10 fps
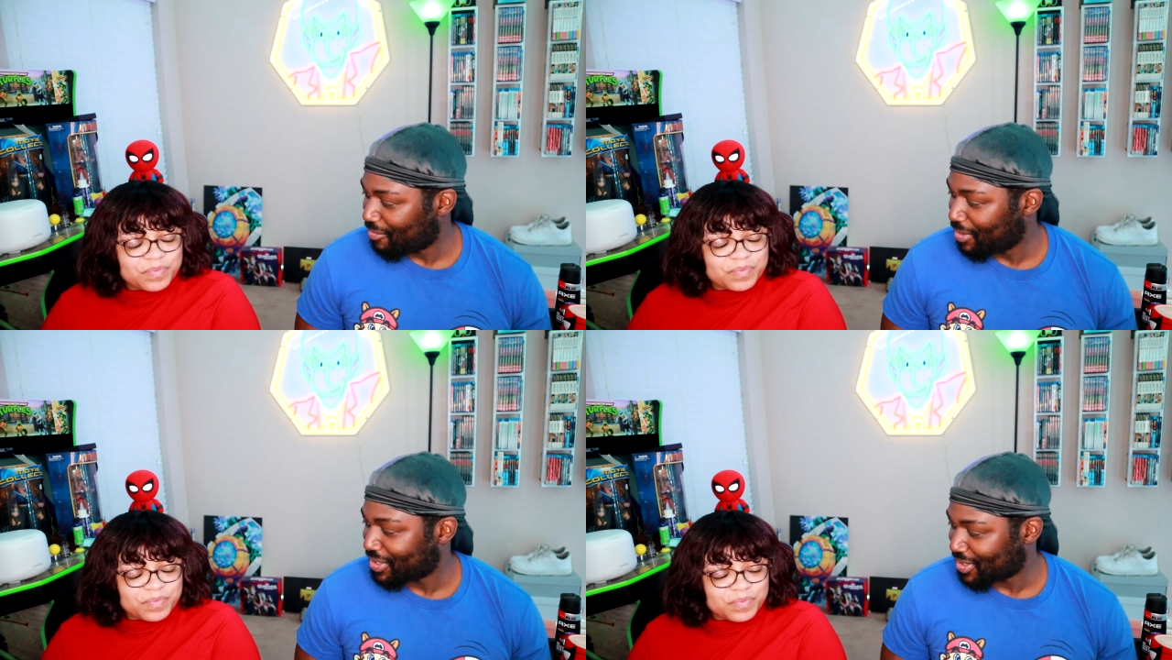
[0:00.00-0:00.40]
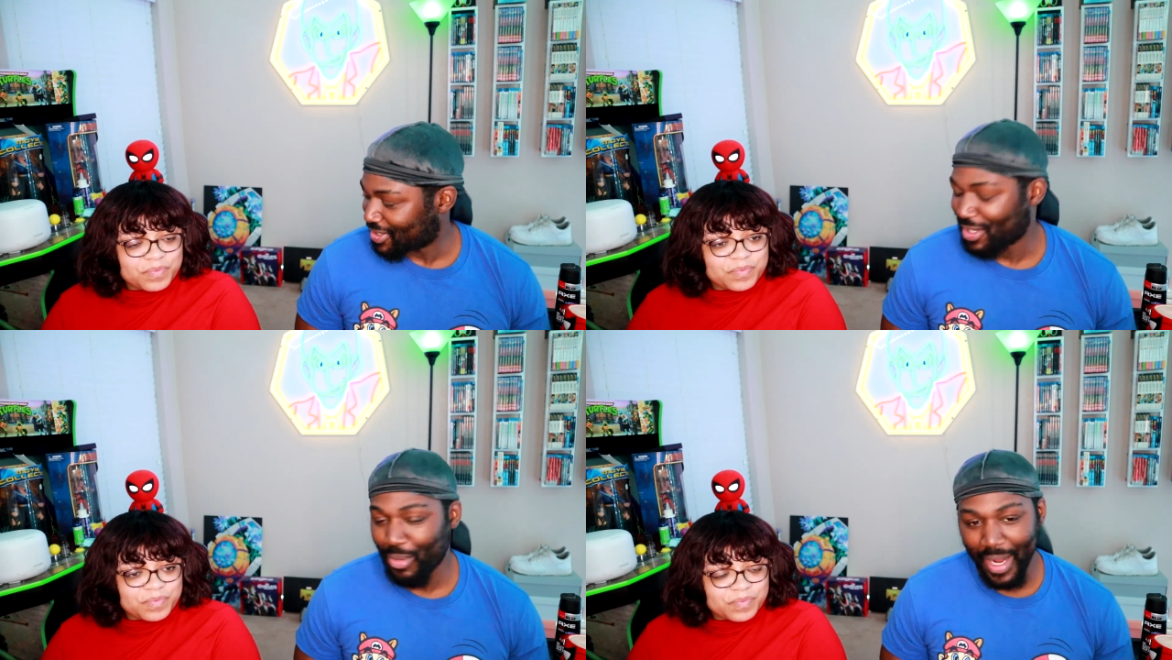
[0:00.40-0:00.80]
Speaker 1: which
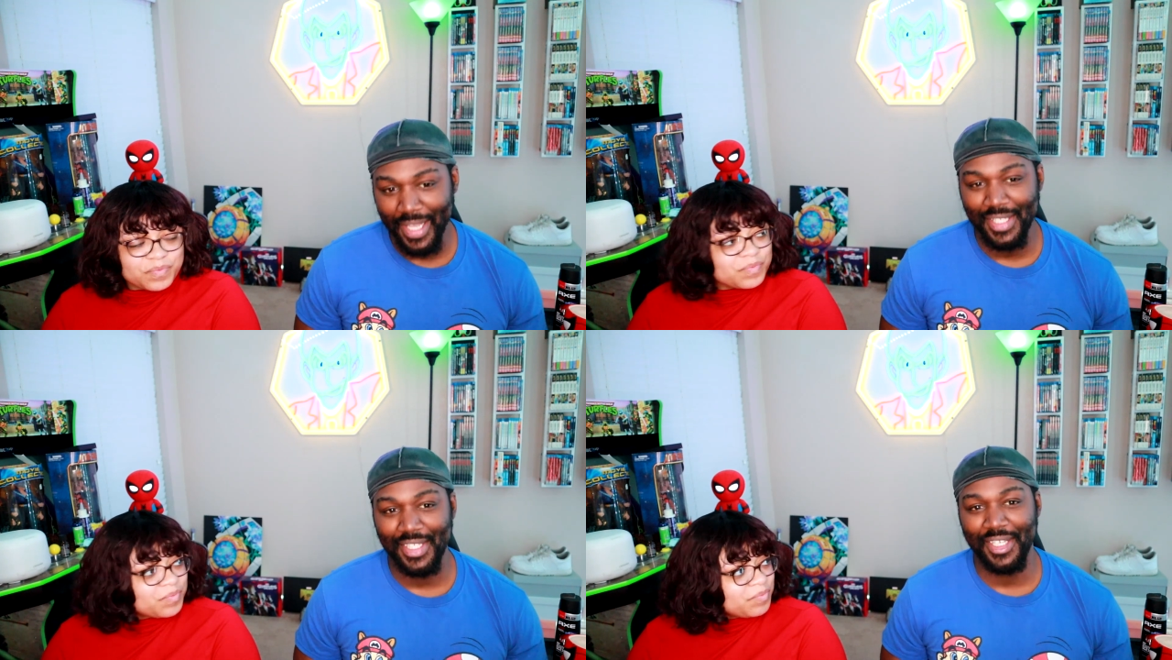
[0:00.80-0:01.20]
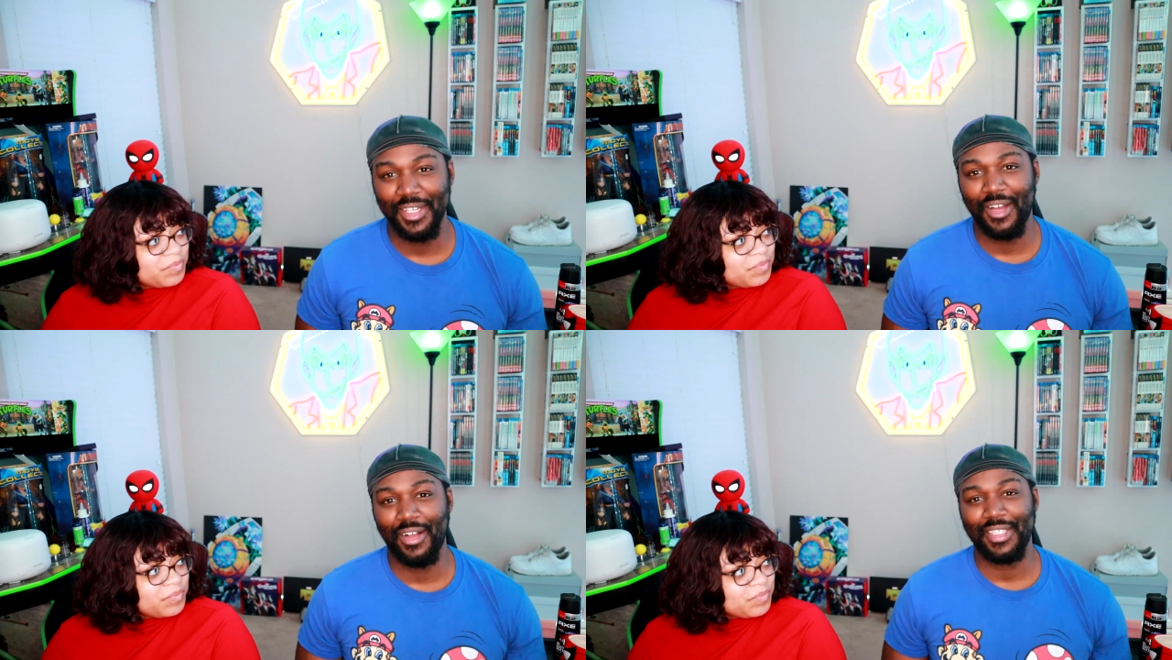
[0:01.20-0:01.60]
is crazy.
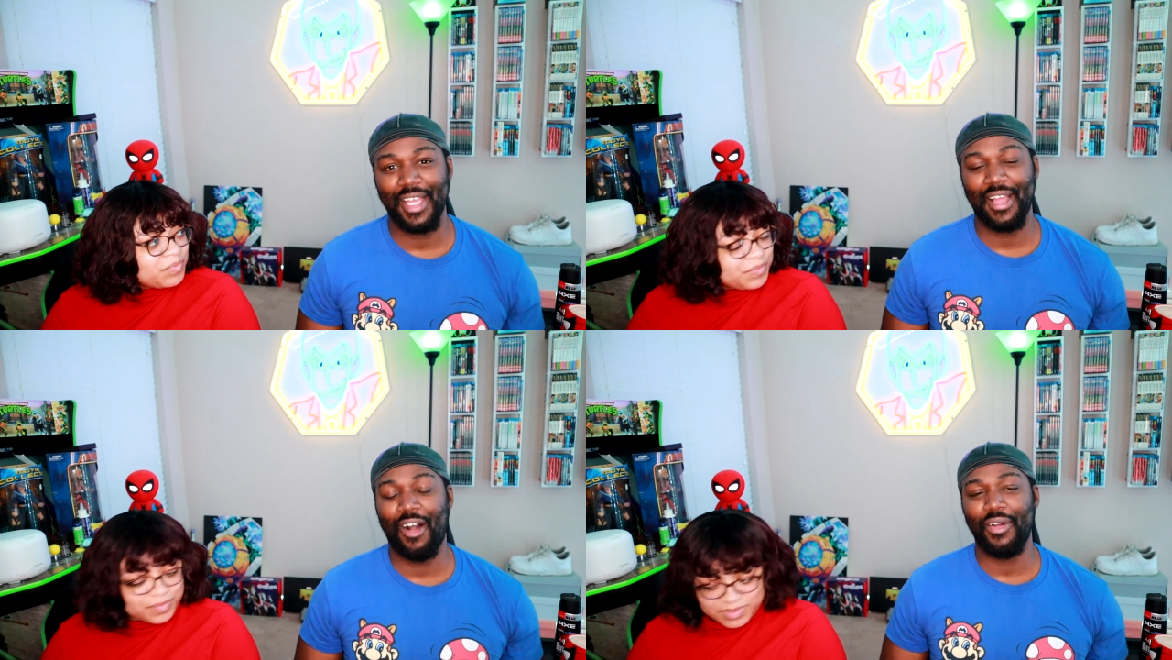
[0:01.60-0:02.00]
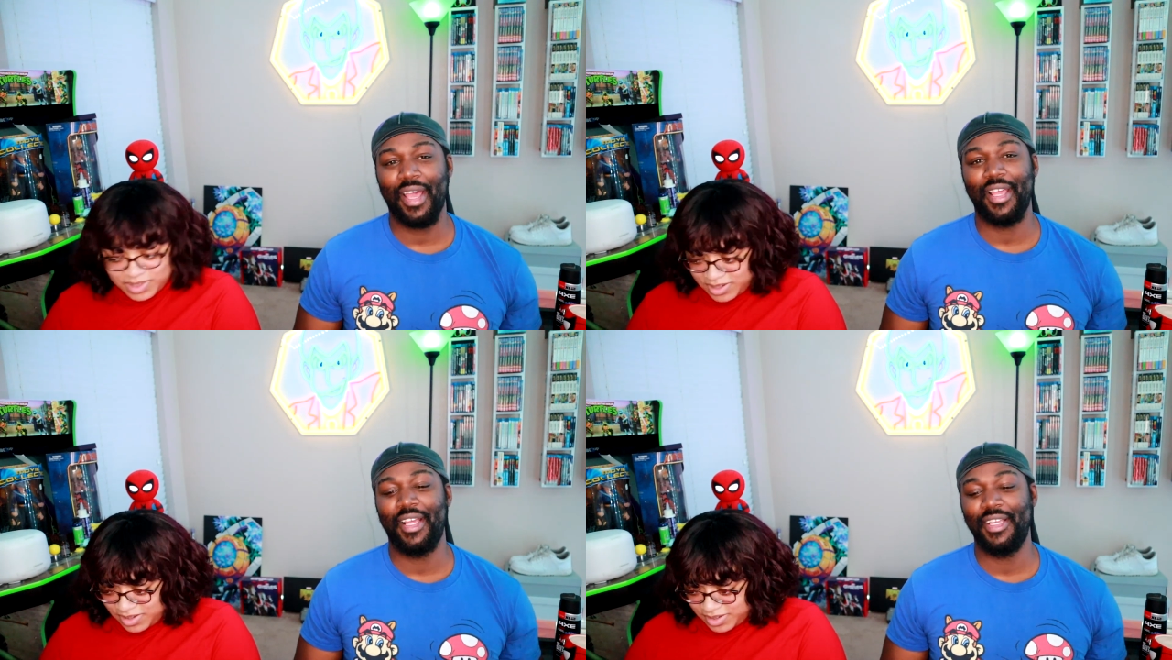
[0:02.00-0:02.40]
You know, it's like,
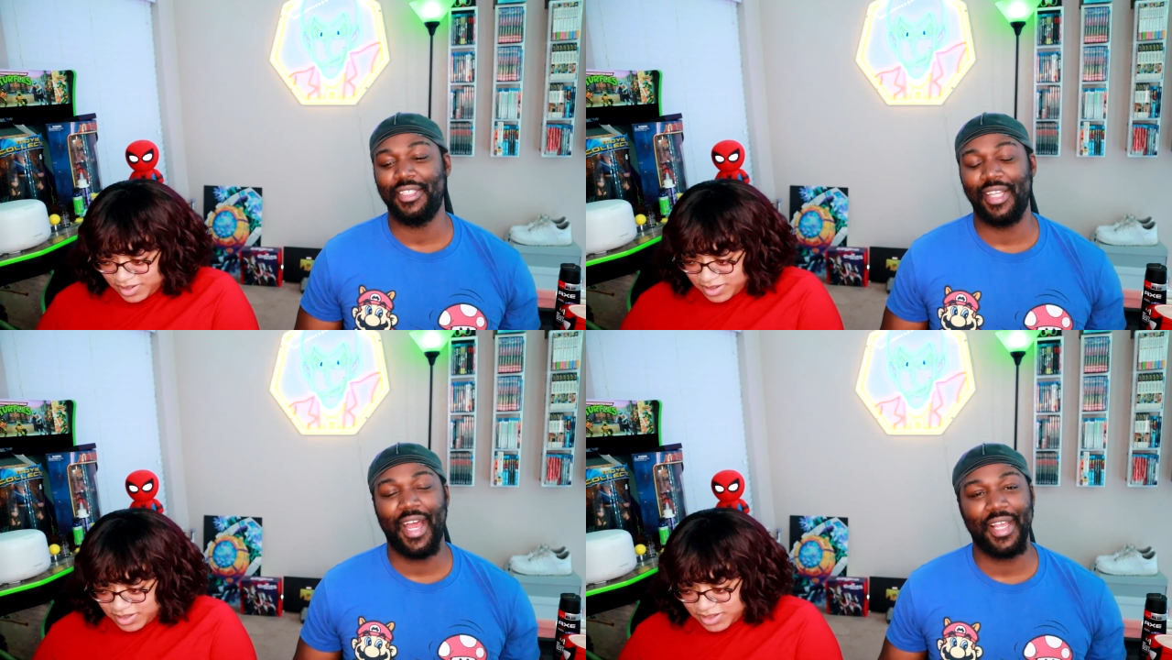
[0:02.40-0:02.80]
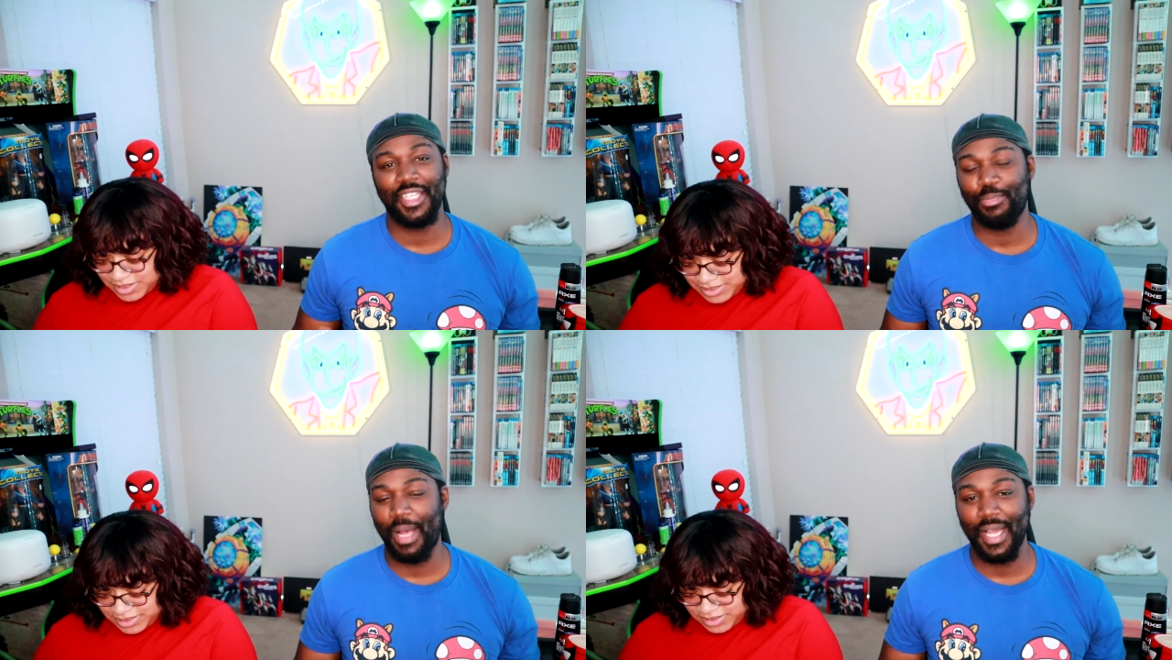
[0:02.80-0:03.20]
okay, he's lining
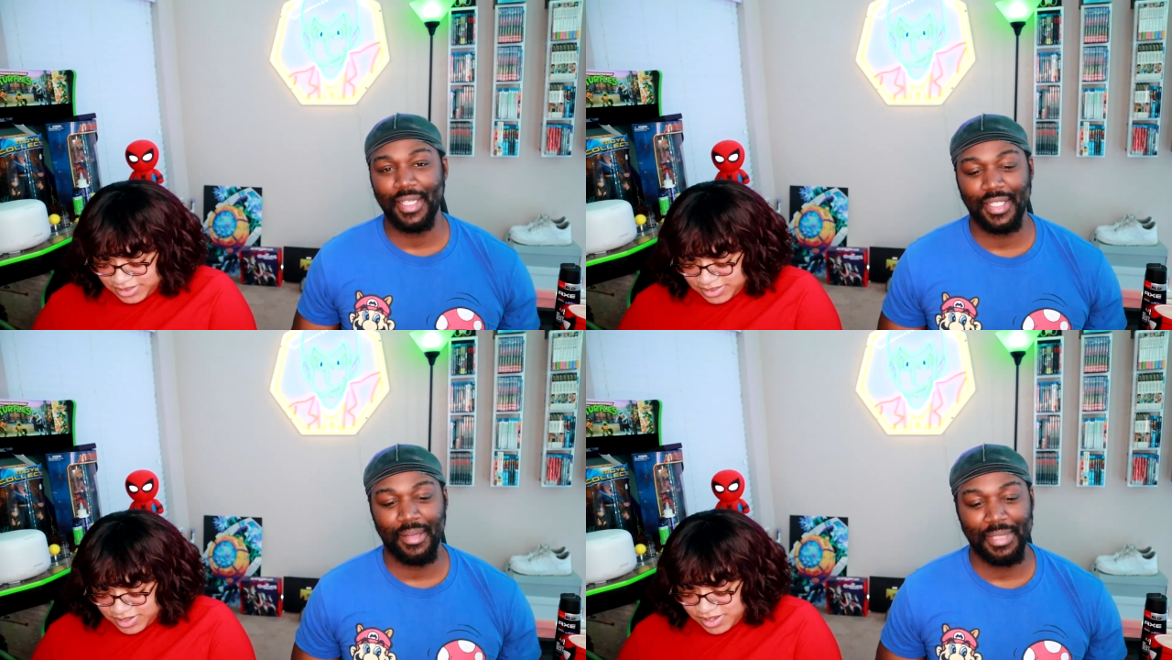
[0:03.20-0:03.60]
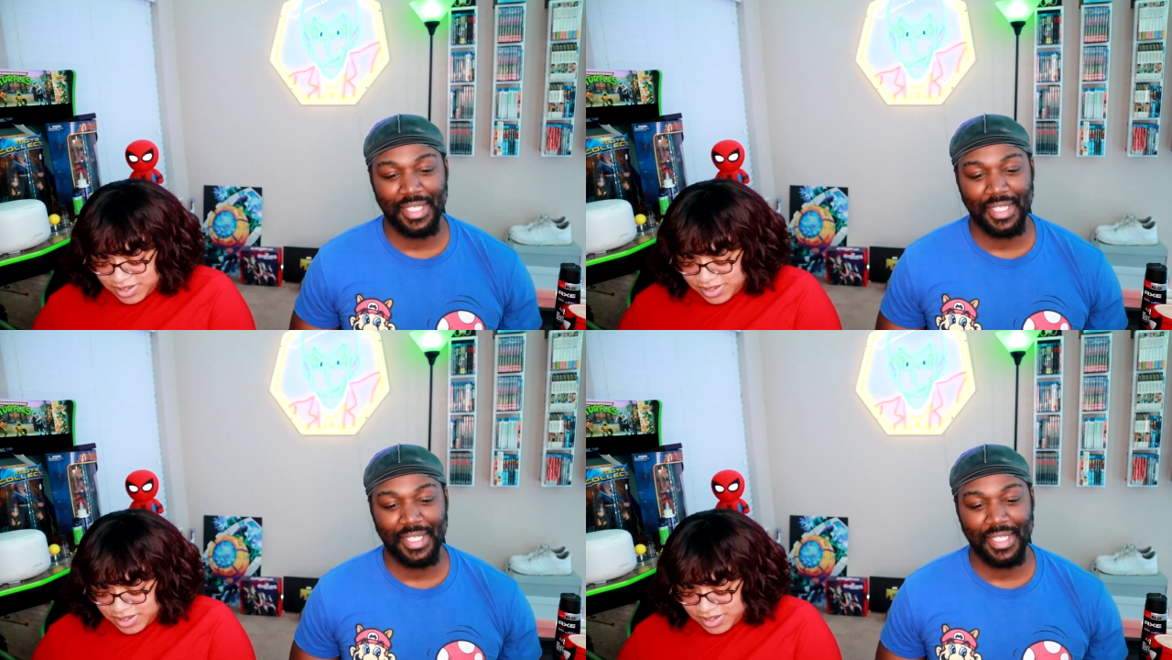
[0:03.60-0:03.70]
his pockets up.